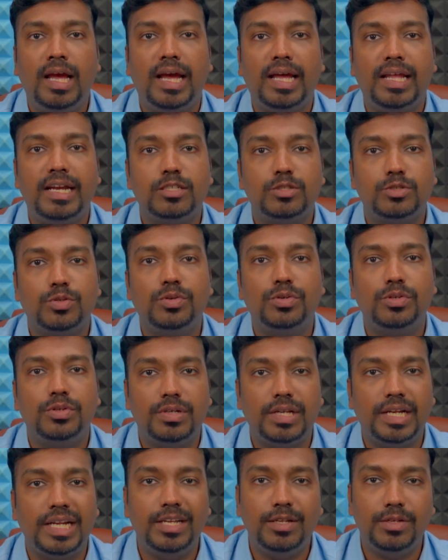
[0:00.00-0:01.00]
and it's going to
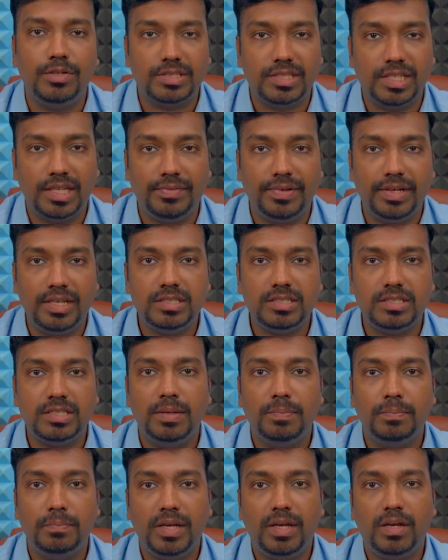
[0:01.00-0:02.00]
drain your
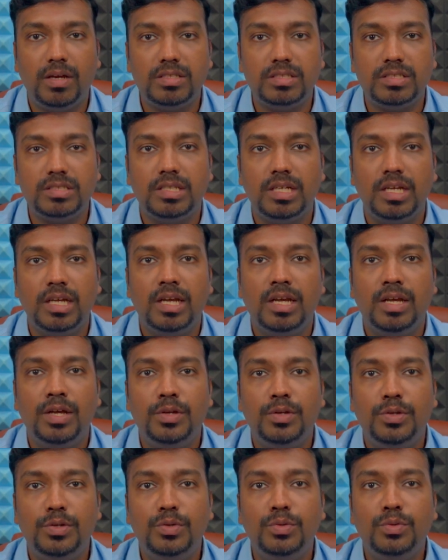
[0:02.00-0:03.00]
savings, because
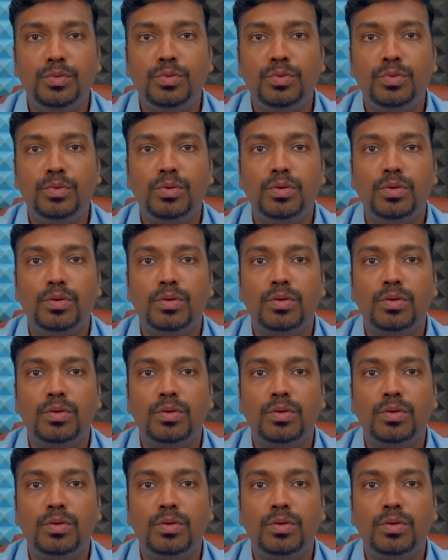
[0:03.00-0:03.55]
you